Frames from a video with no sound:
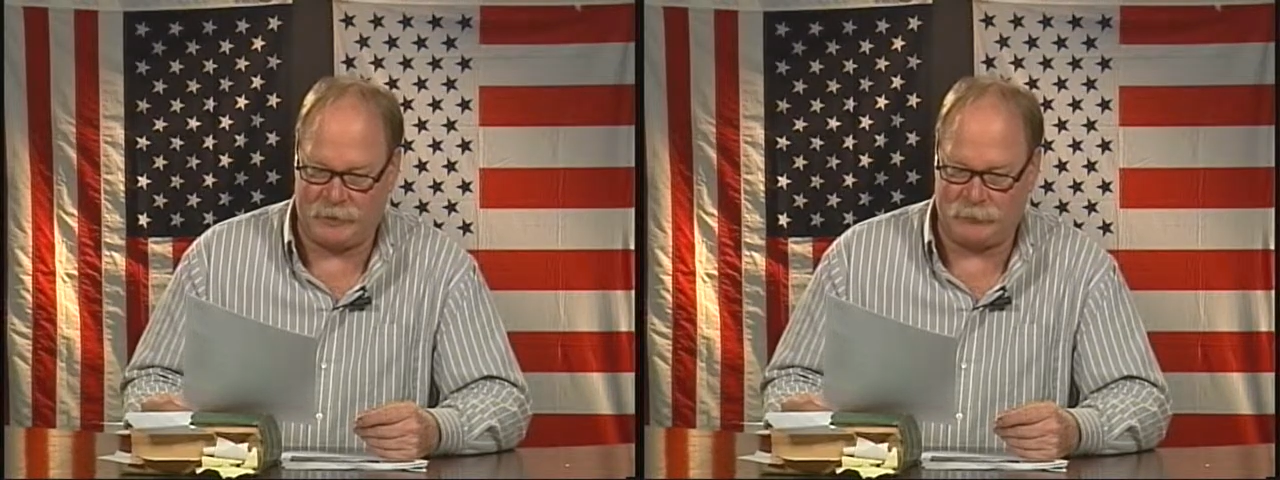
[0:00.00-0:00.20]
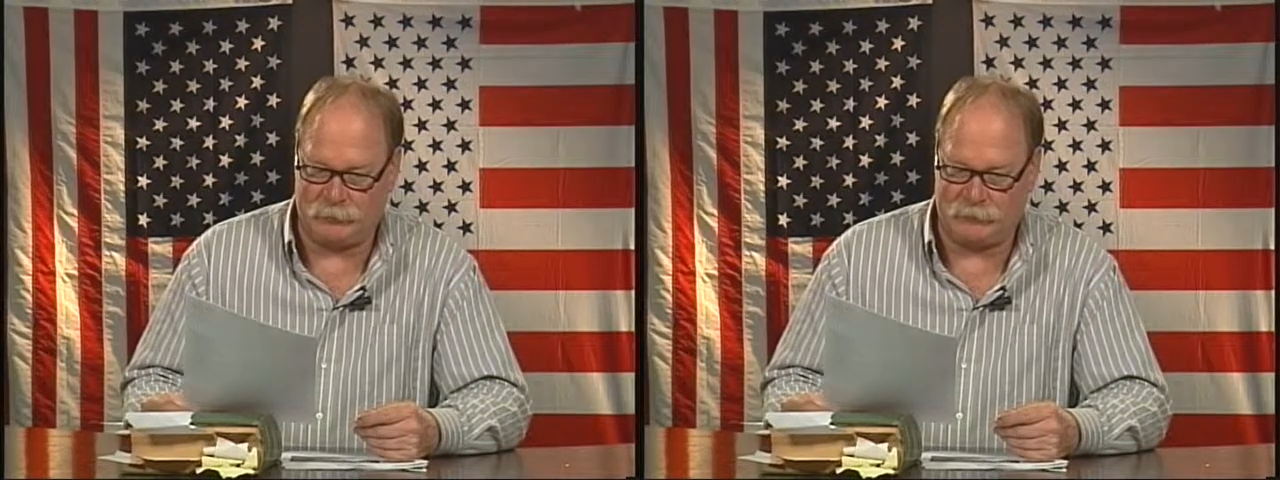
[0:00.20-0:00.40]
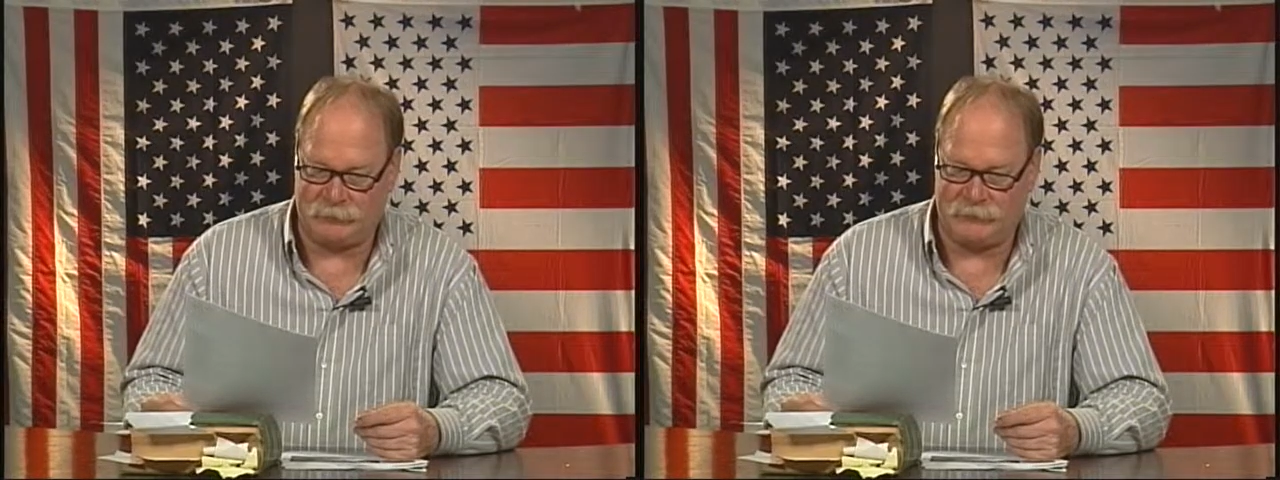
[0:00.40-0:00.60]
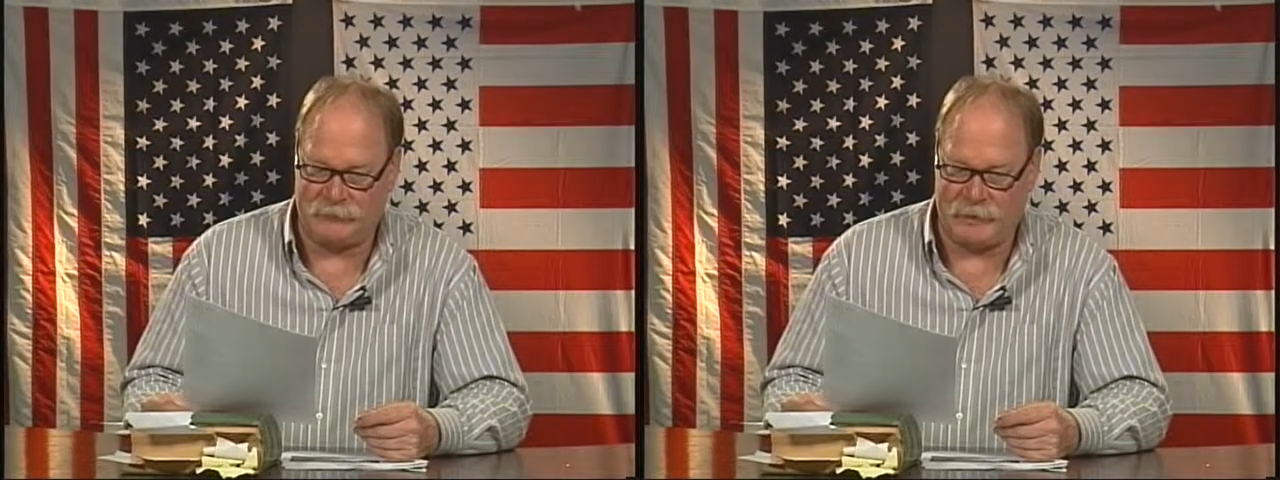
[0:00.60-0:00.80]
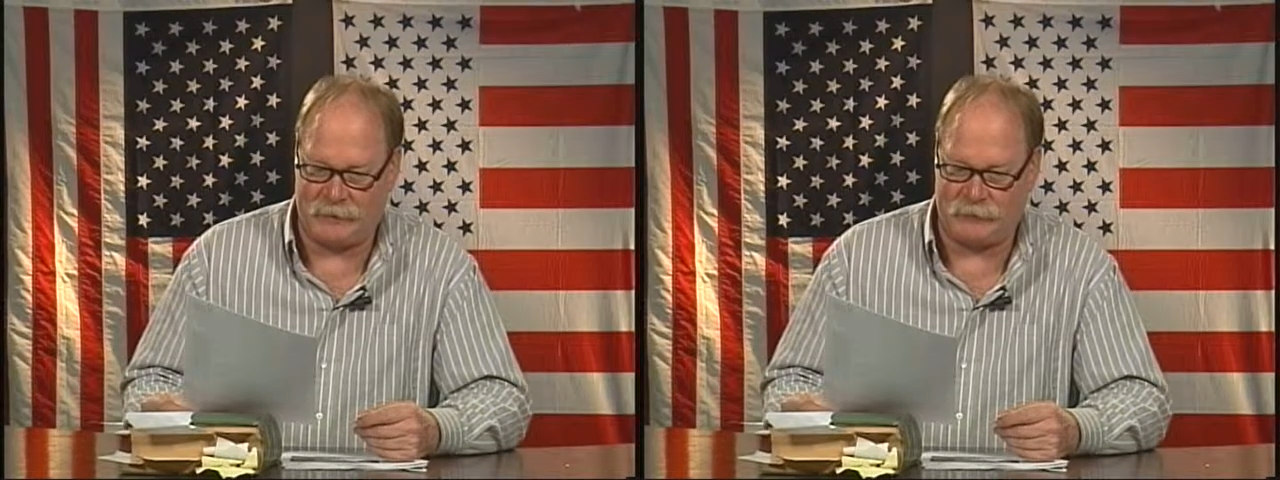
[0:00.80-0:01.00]
I believe
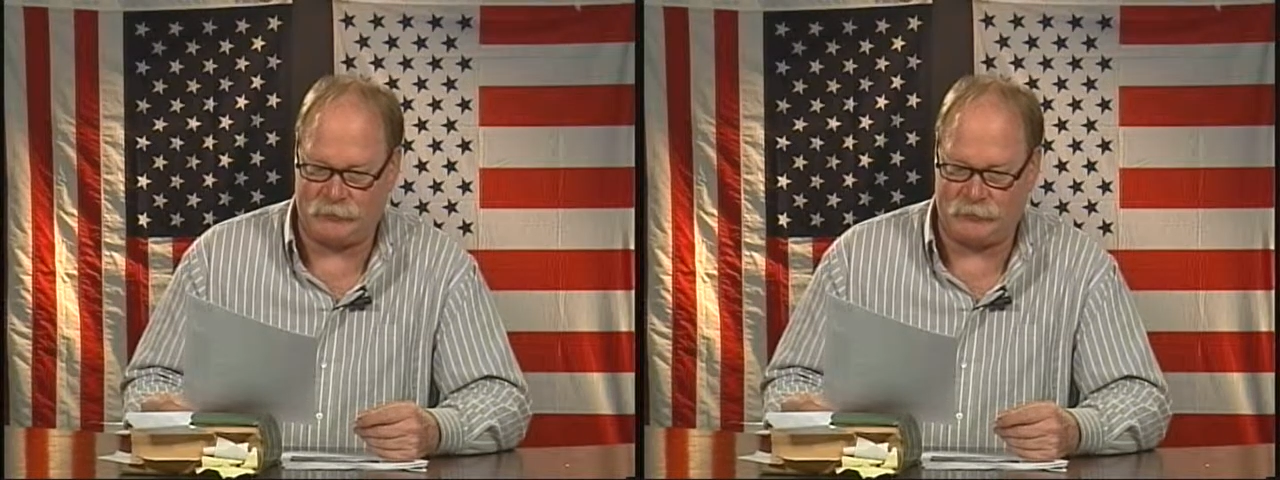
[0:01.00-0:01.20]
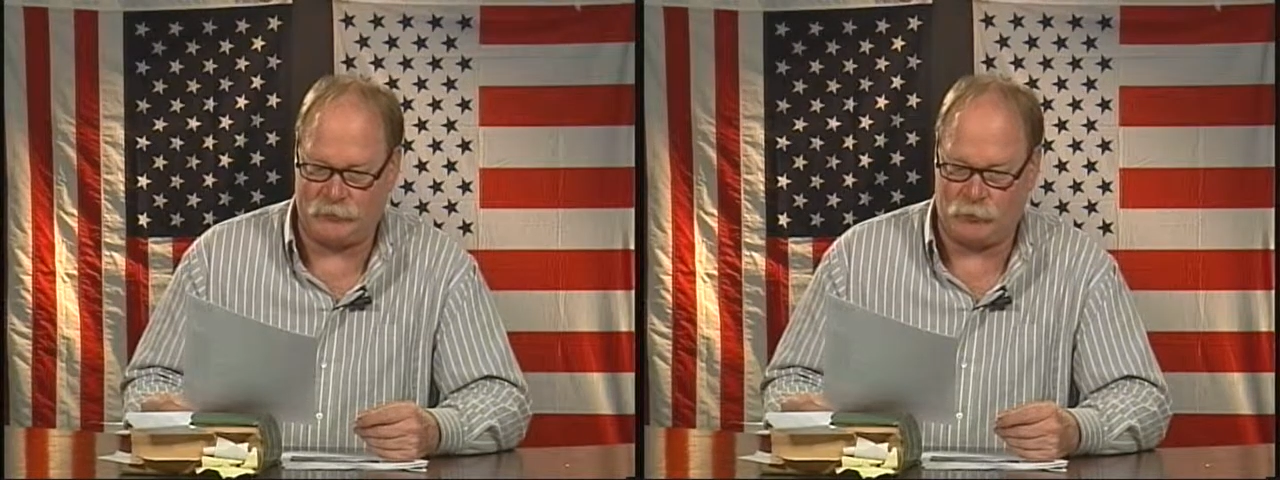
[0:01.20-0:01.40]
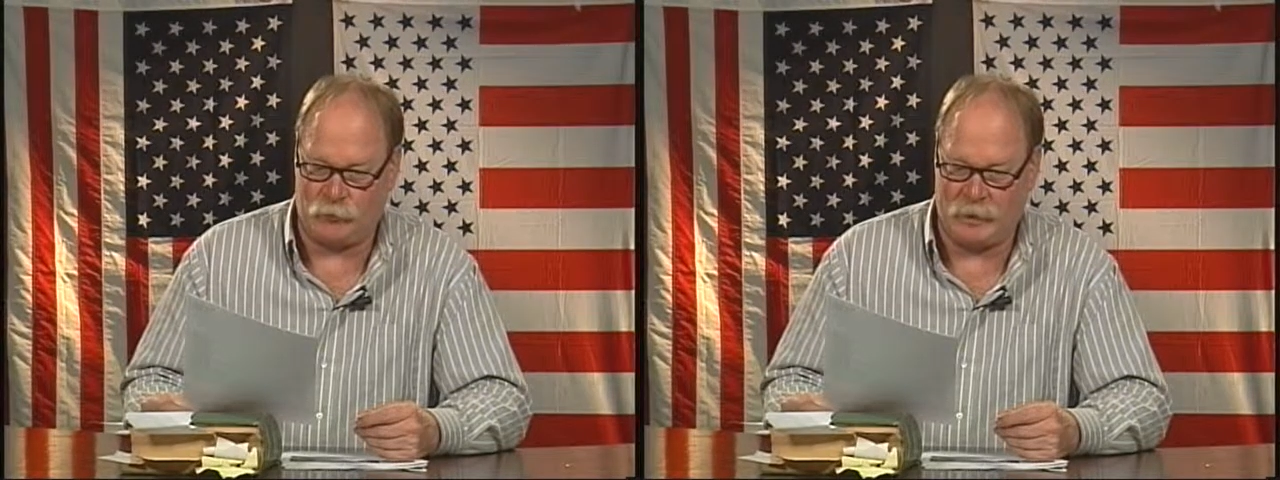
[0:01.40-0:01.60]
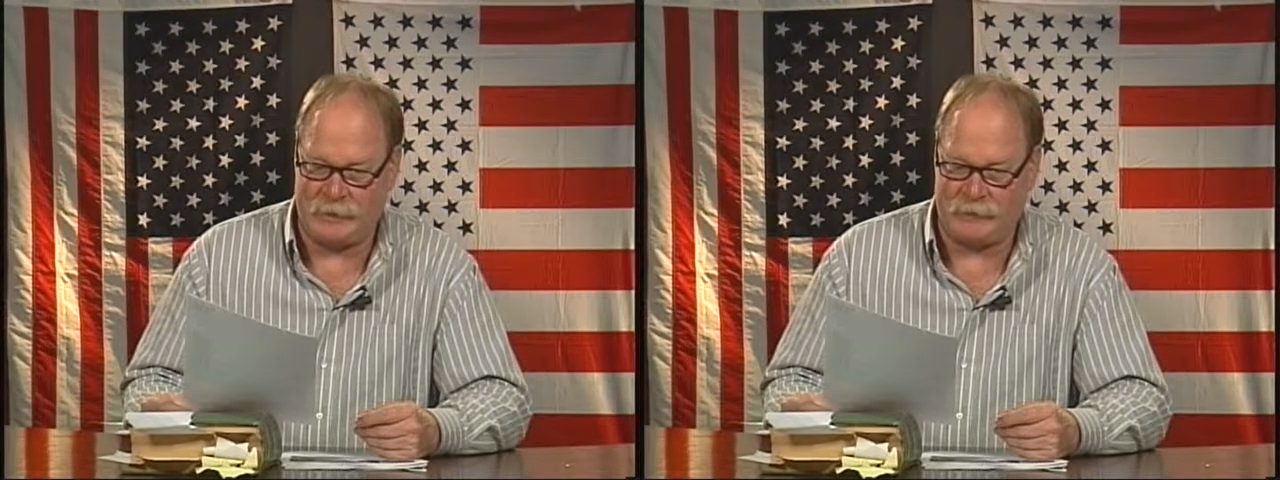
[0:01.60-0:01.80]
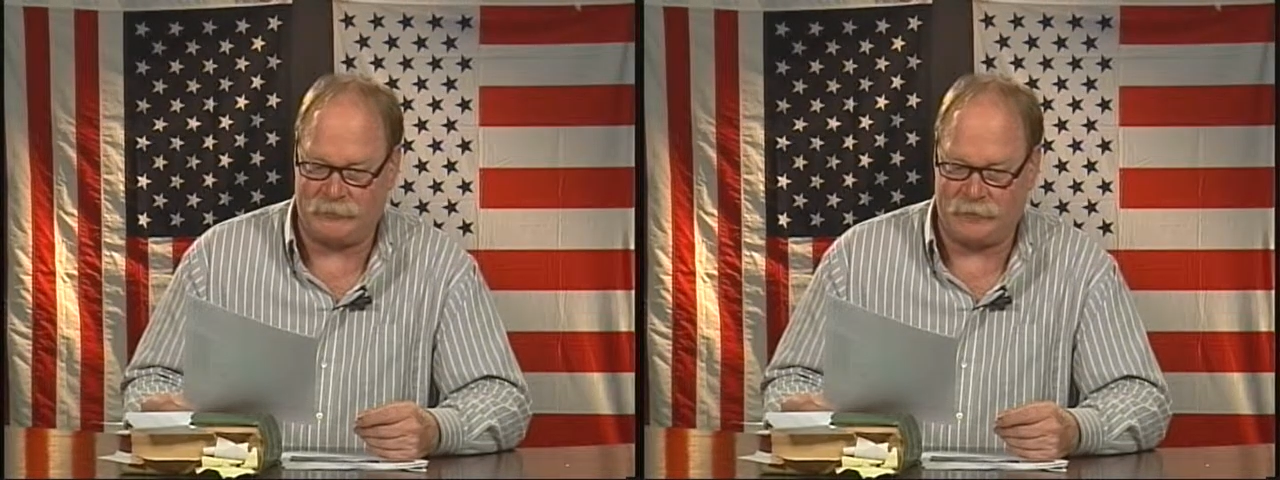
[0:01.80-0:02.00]
that is the
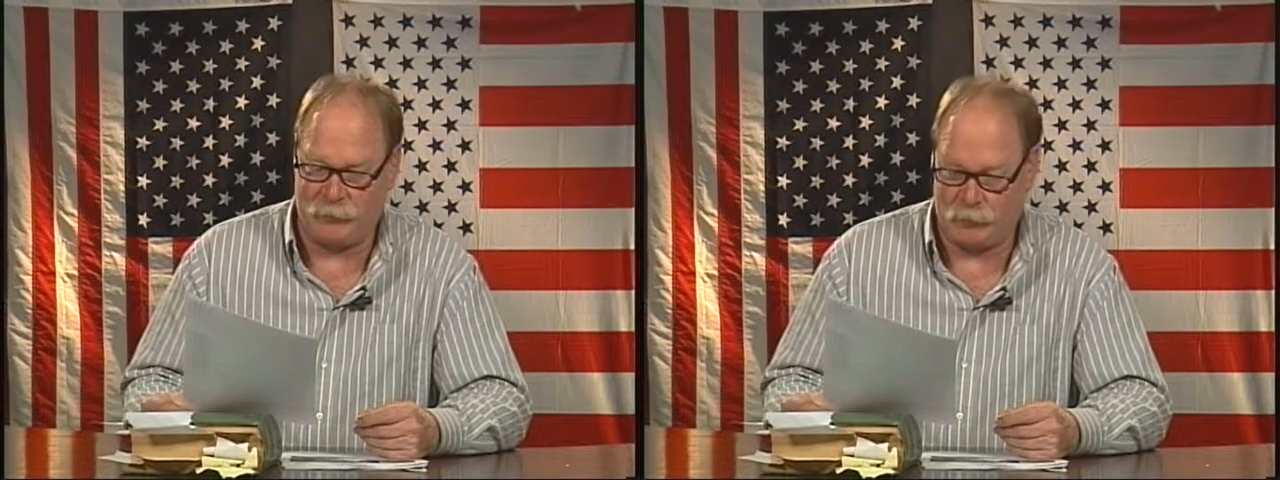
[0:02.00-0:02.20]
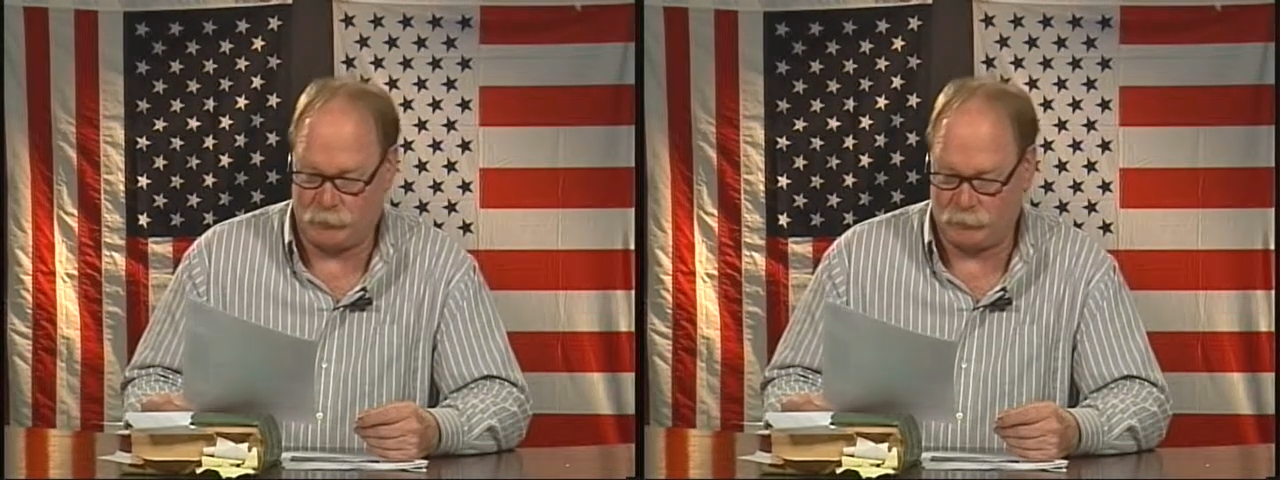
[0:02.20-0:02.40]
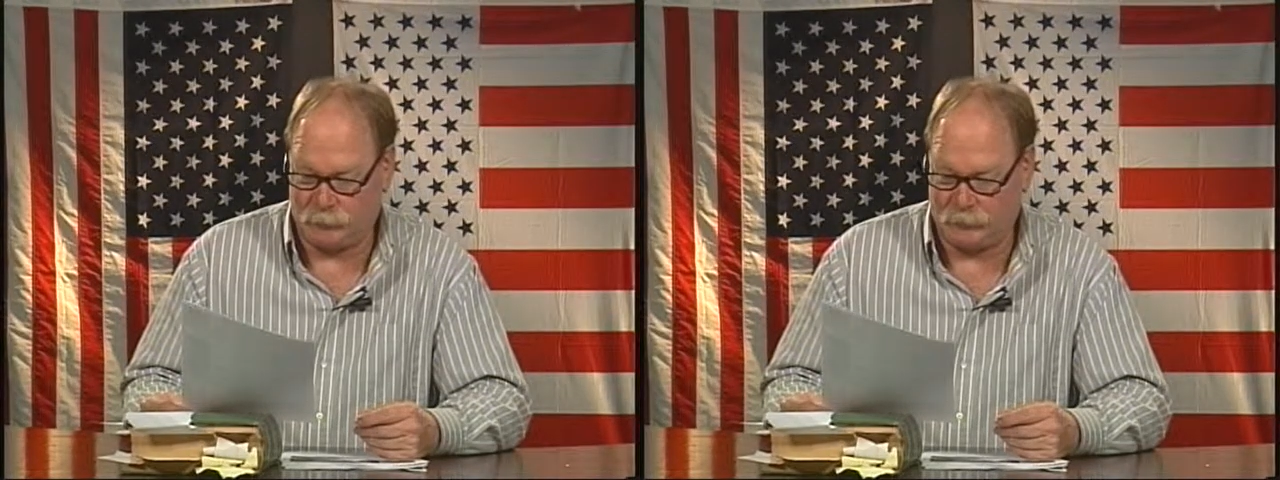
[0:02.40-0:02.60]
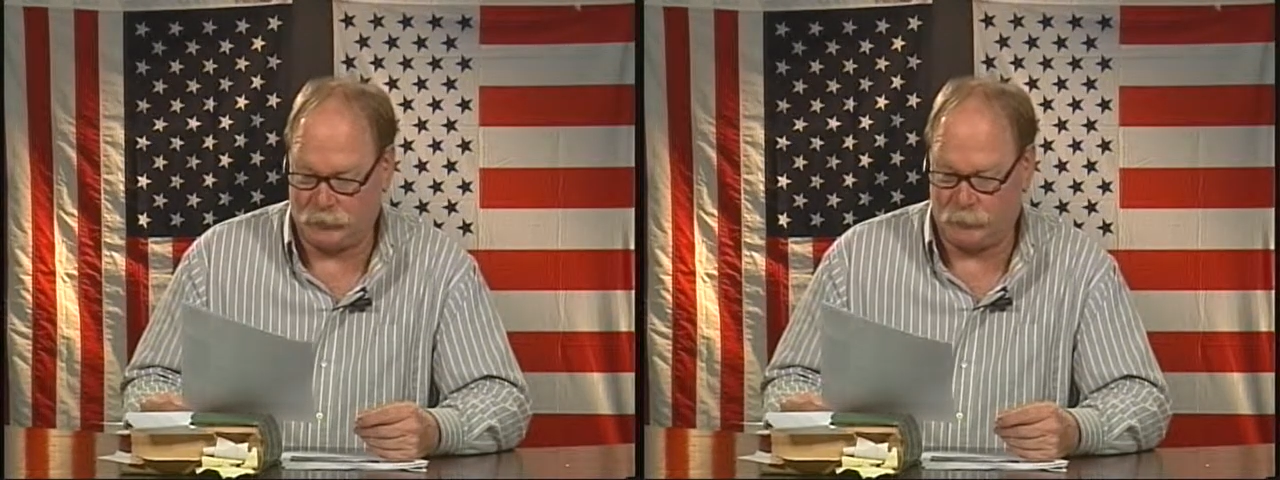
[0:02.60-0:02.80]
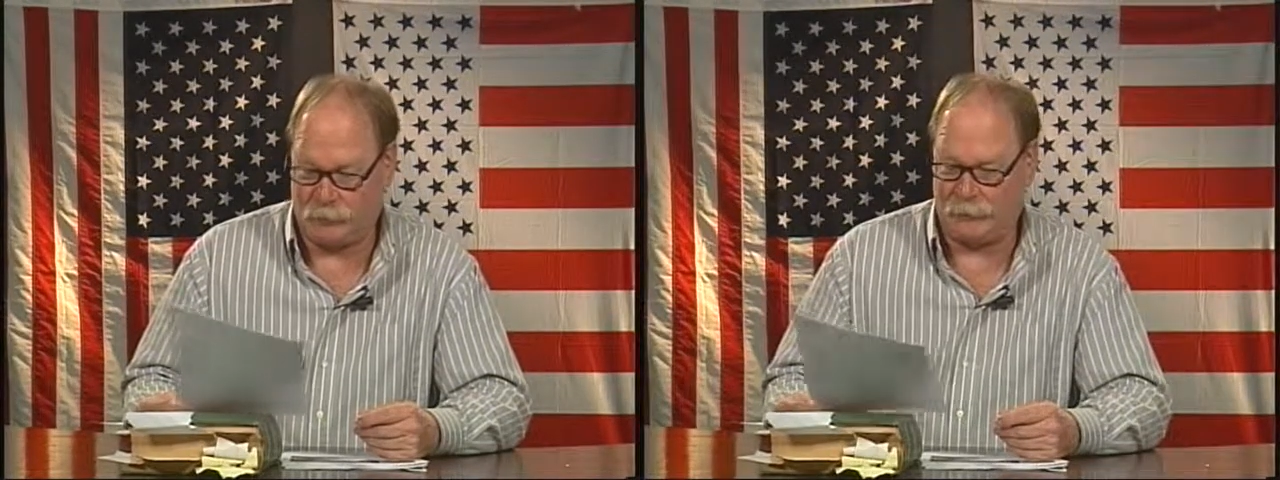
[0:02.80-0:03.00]
way that we will be
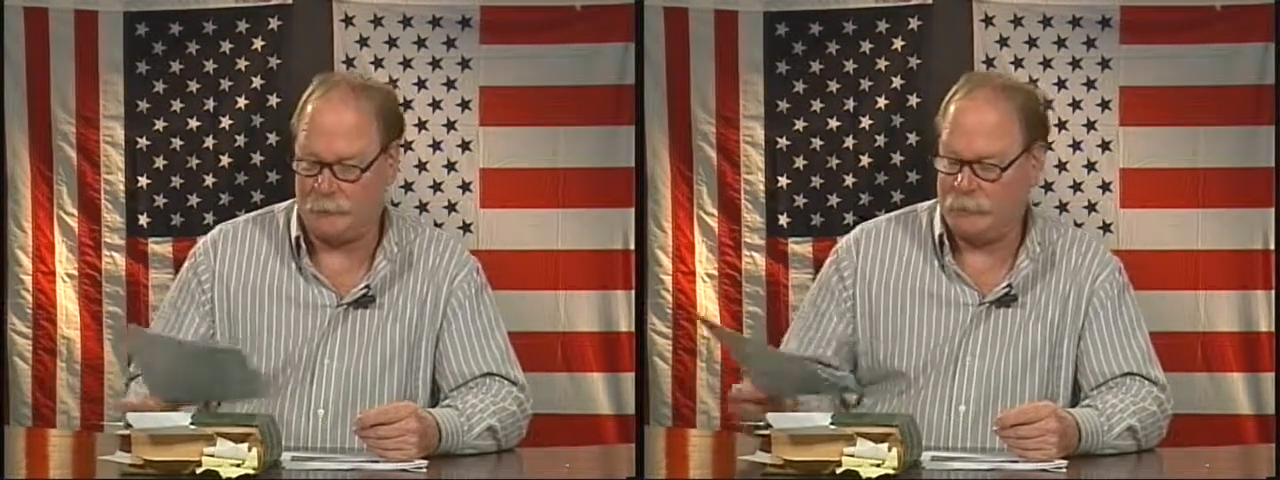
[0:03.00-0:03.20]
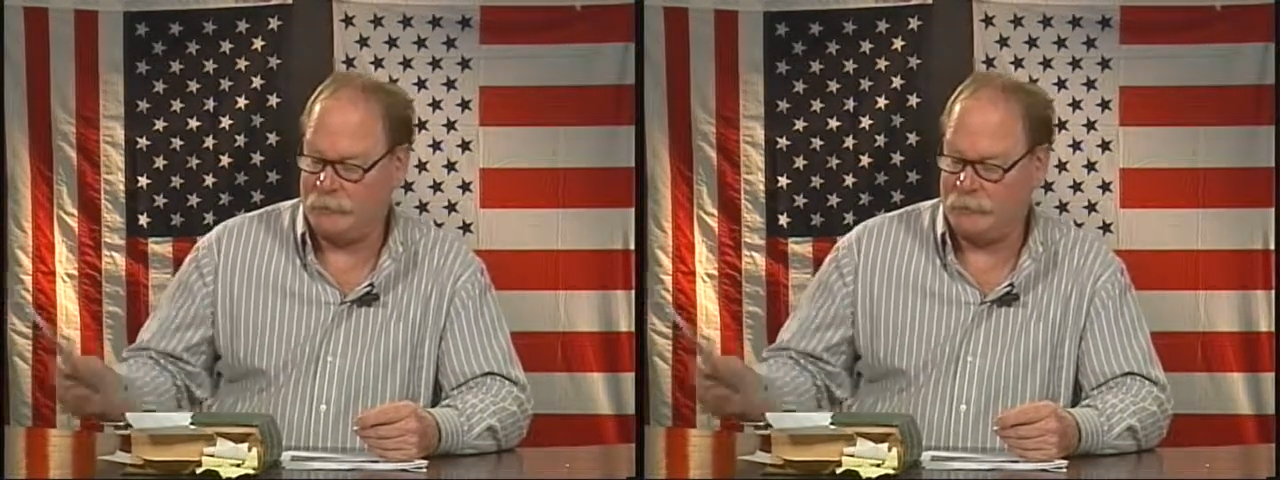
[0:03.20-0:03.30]
going